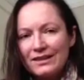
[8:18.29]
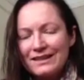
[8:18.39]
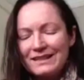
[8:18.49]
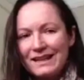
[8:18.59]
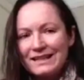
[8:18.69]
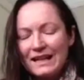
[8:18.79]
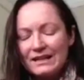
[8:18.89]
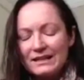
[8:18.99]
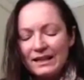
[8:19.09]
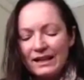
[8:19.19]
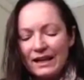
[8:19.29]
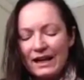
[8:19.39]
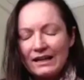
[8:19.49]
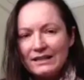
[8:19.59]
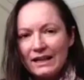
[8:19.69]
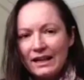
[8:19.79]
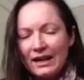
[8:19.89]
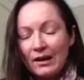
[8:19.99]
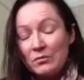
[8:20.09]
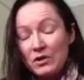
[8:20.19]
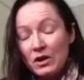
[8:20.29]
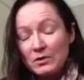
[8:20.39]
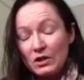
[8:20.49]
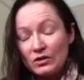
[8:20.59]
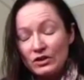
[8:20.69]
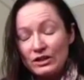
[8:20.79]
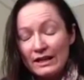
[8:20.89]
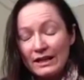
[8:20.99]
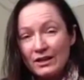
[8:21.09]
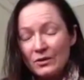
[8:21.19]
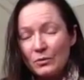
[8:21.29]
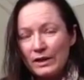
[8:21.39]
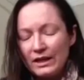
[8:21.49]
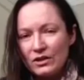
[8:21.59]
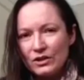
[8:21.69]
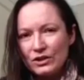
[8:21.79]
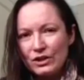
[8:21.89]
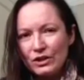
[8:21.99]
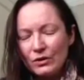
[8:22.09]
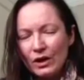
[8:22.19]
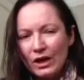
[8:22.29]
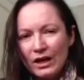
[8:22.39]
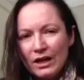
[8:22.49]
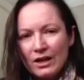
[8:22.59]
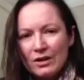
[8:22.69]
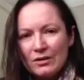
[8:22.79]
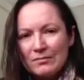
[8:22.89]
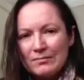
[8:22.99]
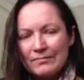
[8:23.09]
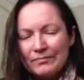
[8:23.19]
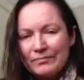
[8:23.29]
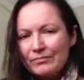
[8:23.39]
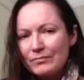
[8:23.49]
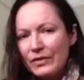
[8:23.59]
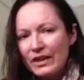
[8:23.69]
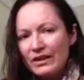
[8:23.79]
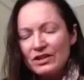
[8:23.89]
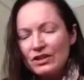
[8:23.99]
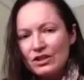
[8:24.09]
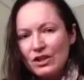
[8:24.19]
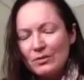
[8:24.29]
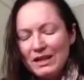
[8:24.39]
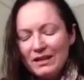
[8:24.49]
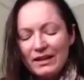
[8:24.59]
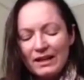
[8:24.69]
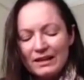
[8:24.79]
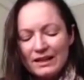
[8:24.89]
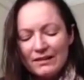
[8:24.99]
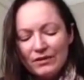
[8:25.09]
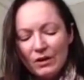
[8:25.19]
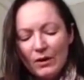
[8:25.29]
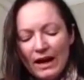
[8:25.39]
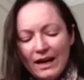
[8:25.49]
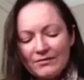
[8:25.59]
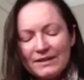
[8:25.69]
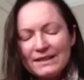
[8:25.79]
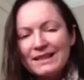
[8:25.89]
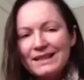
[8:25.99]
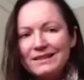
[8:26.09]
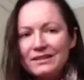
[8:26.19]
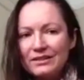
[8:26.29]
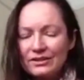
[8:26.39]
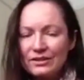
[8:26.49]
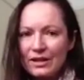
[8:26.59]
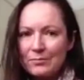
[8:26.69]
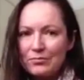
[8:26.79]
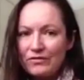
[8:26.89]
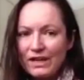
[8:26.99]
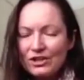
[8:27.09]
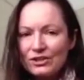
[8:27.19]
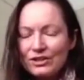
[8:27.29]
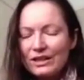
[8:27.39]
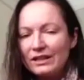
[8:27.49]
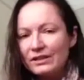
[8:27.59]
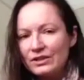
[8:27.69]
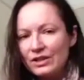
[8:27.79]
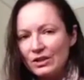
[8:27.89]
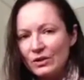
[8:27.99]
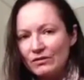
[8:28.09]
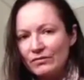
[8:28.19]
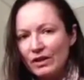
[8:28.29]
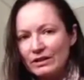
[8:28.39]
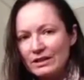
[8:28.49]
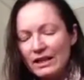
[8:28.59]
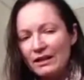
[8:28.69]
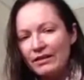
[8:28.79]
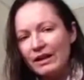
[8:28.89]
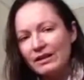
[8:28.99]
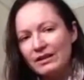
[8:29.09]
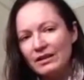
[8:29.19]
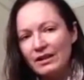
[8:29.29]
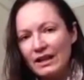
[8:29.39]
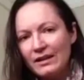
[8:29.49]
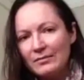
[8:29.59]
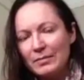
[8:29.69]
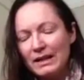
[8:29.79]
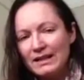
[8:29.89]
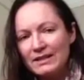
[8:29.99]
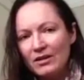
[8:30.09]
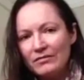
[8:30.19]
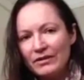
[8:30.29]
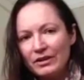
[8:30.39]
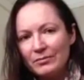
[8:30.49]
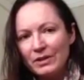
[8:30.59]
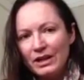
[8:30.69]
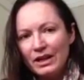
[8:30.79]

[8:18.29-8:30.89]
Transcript: It's an exciting idea. I hope to launch that in a week or two. But there's so many things. If you have skills, professional skills that you can volunteer, then please offer them.